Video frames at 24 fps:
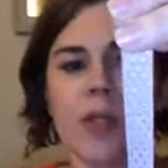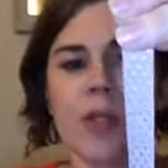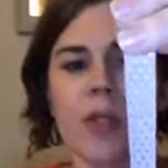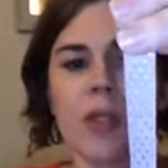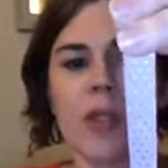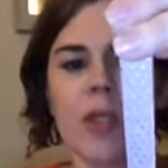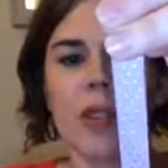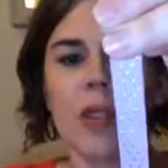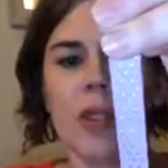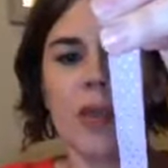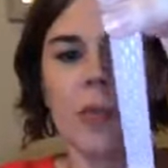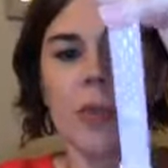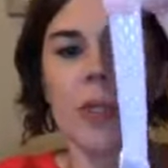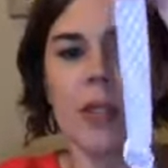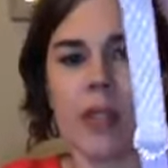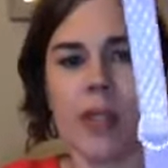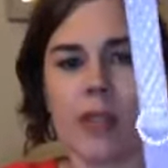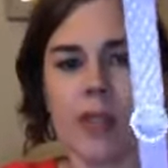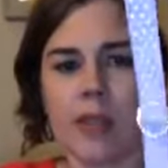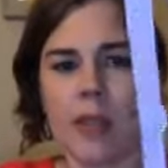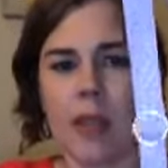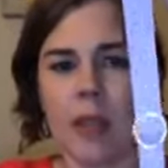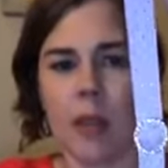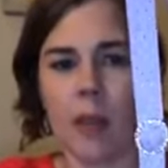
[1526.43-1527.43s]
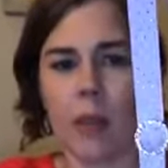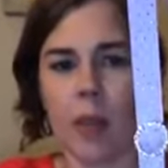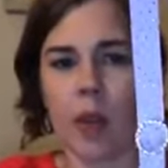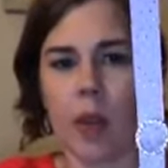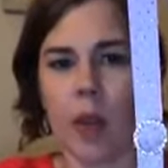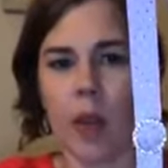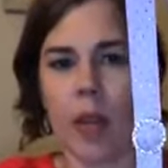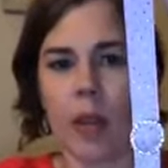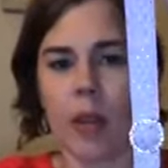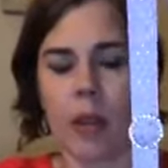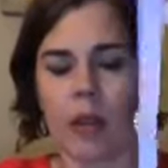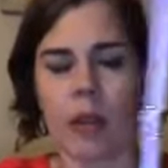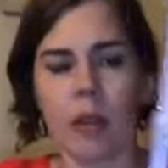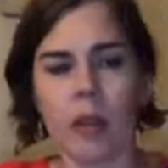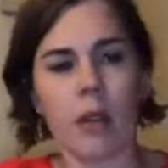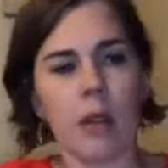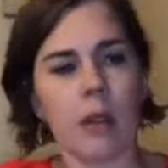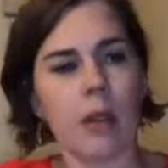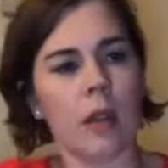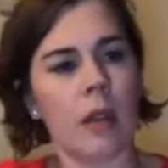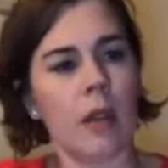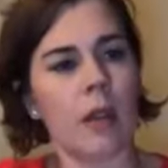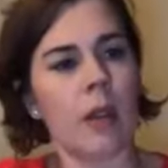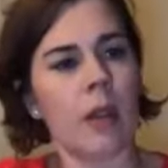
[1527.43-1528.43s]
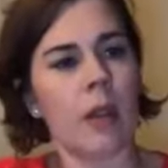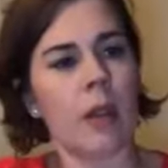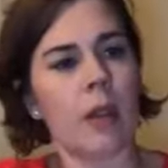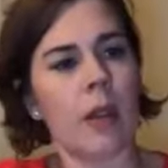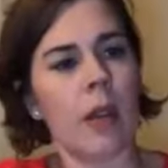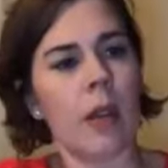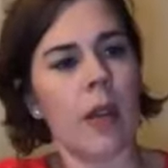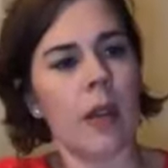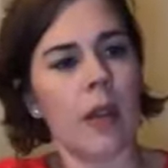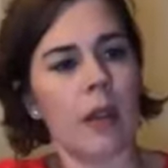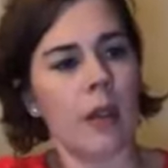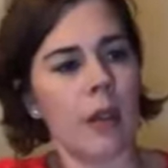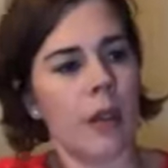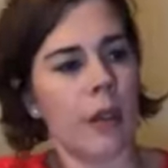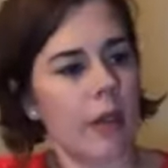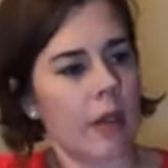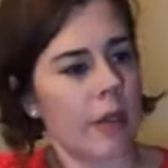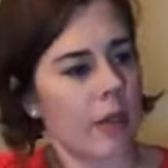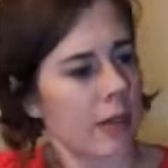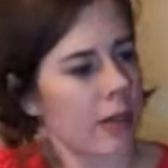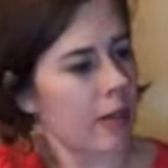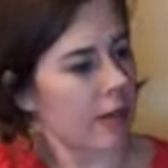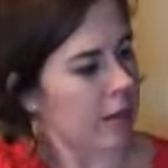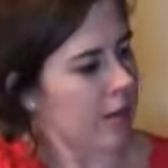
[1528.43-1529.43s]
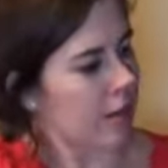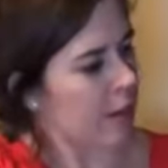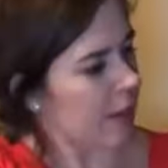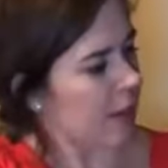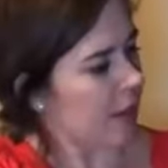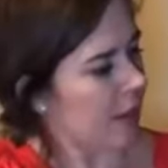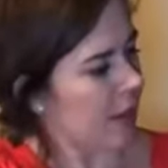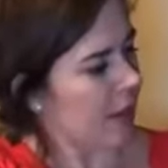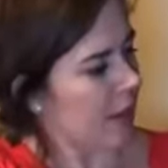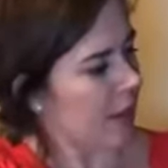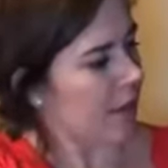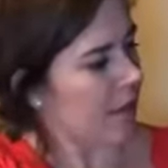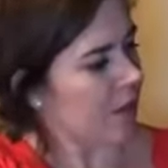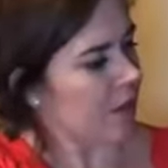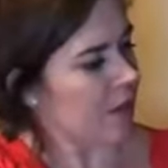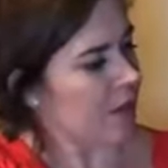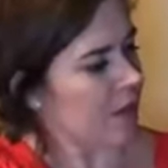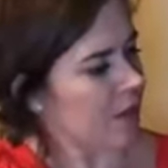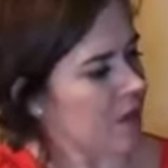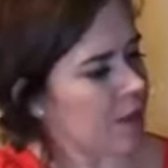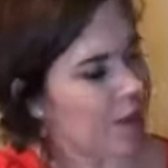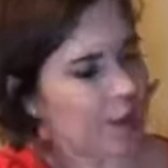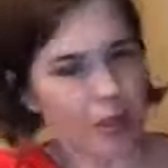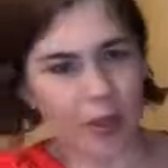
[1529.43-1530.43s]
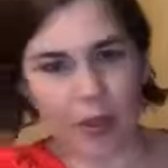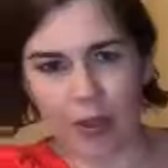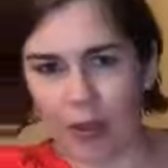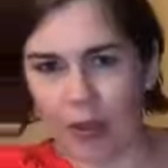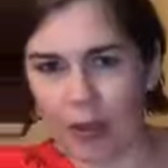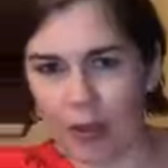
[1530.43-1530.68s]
it's gonna really stay put. And just looks really